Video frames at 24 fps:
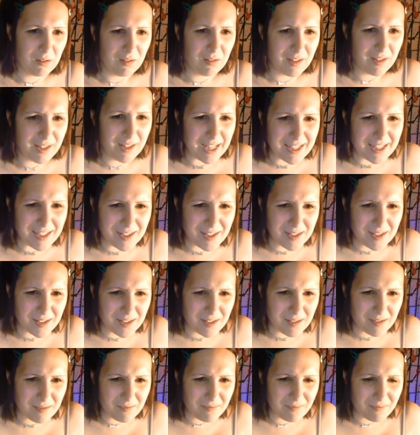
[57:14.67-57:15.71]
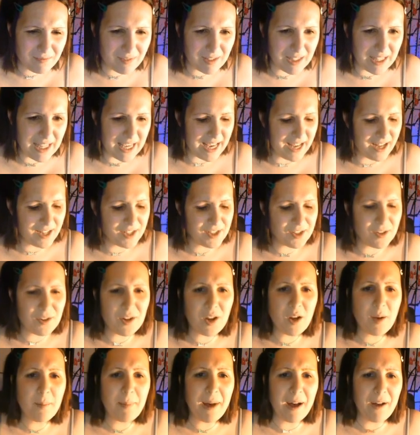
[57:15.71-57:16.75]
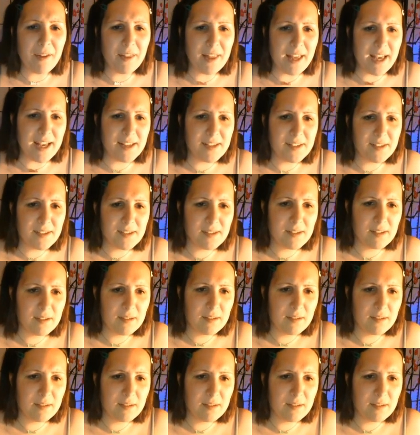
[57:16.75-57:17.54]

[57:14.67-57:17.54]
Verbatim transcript: That's yeah, I don't know about this.